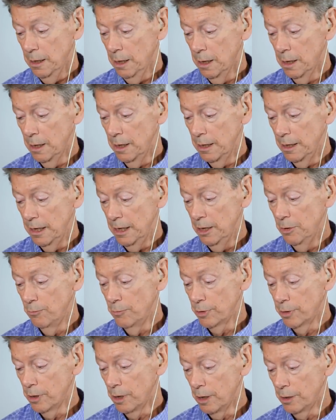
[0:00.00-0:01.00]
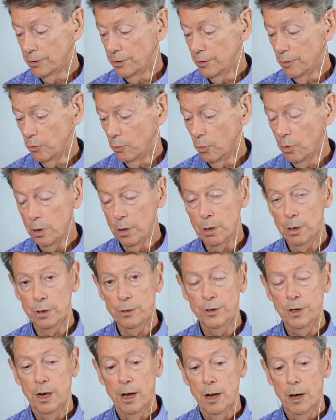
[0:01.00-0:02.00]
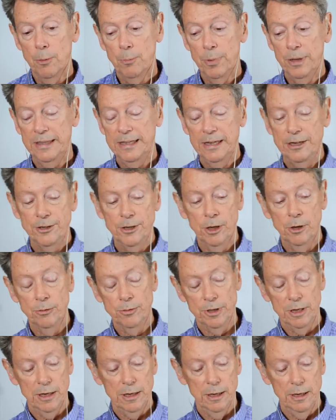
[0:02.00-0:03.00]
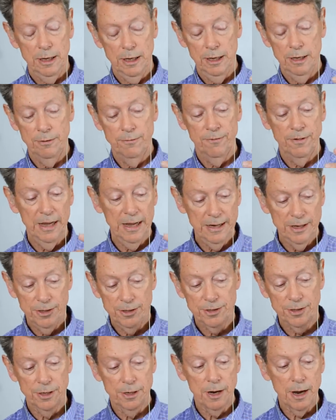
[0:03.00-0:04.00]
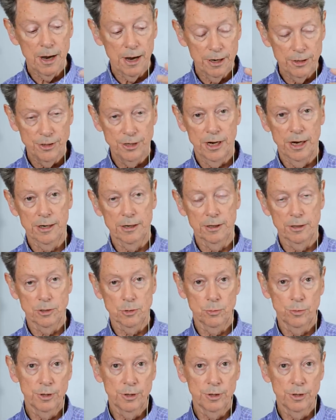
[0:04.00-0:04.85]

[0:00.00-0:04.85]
uh, in regard to the world, but they don't invade us and hijack us.